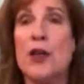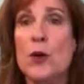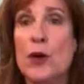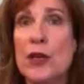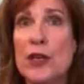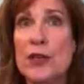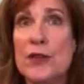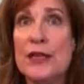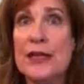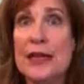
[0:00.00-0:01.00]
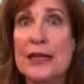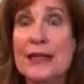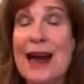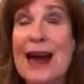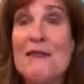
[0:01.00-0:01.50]
You could use
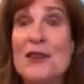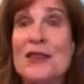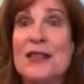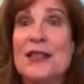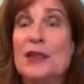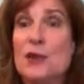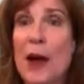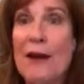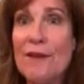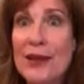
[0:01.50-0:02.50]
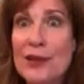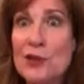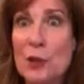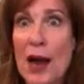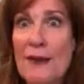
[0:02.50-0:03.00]
this. I've used it in traffic,
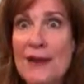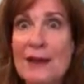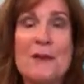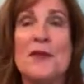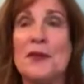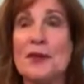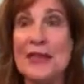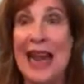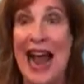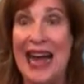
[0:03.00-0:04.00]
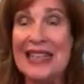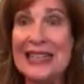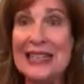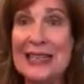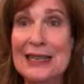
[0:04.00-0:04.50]
driving when there's an
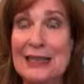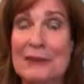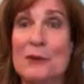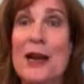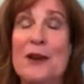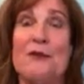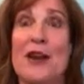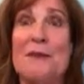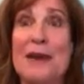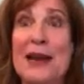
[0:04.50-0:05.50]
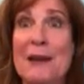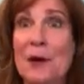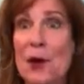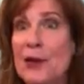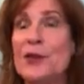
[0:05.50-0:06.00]
accident right in front of me and
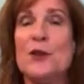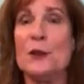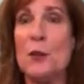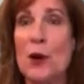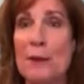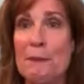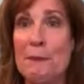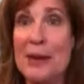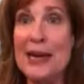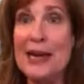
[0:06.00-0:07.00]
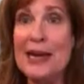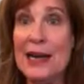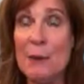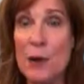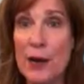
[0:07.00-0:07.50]
I'm going to an important meeting
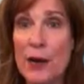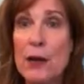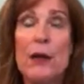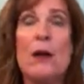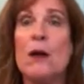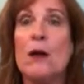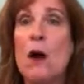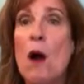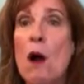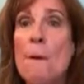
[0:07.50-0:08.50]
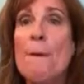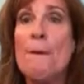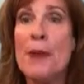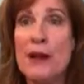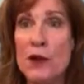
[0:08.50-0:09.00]
and I want to calm
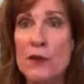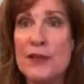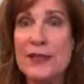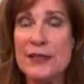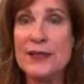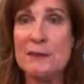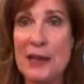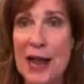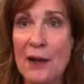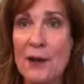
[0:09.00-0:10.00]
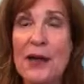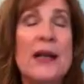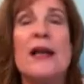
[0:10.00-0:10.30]
my nervous system down.